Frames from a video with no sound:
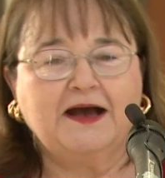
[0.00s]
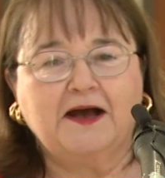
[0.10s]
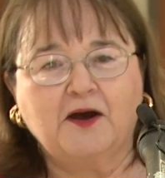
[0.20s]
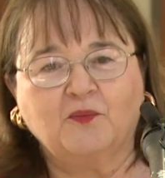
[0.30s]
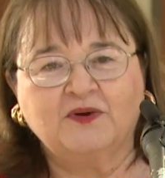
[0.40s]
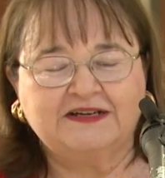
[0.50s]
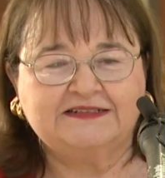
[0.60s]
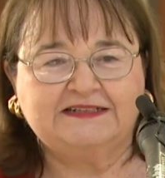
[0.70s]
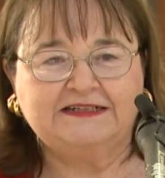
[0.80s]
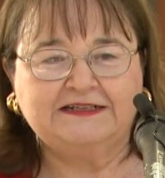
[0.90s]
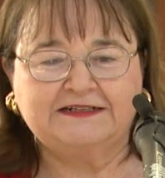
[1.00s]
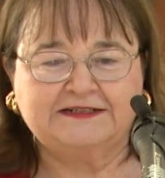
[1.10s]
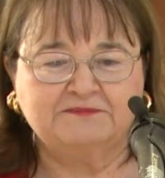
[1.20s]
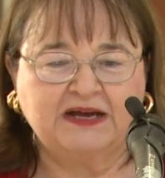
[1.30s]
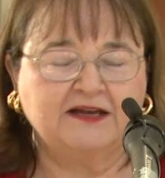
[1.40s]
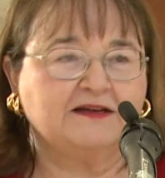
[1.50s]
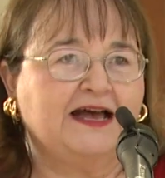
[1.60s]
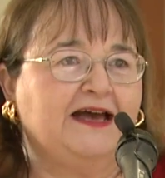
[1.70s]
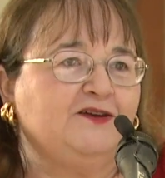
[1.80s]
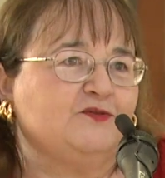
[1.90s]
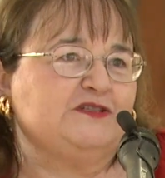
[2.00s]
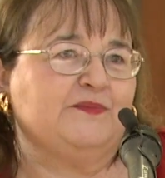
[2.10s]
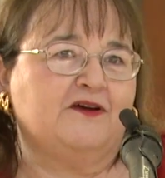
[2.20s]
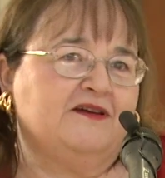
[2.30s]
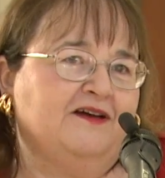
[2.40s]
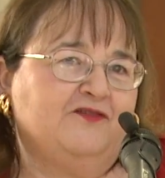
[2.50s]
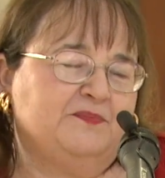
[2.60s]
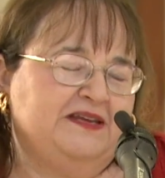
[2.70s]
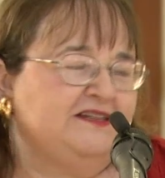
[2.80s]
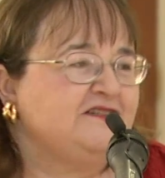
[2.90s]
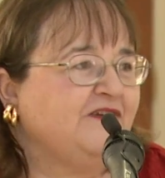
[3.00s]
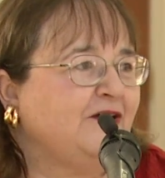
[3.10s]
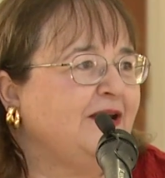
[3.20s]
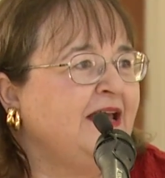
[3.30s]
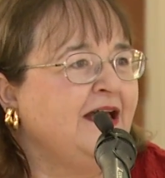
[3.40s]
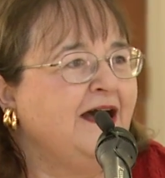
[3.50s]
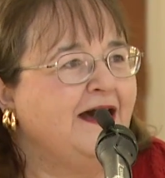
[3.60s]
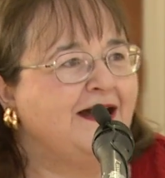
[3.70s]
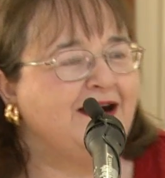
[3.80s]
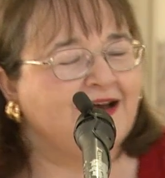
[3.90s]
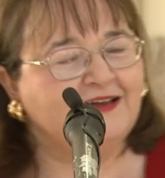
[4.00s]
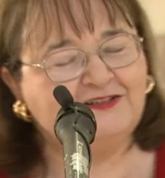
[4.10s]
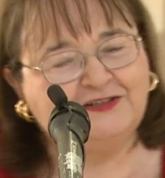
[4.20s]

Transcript: uh, was um, kind or smart enough, opinions vary, uh,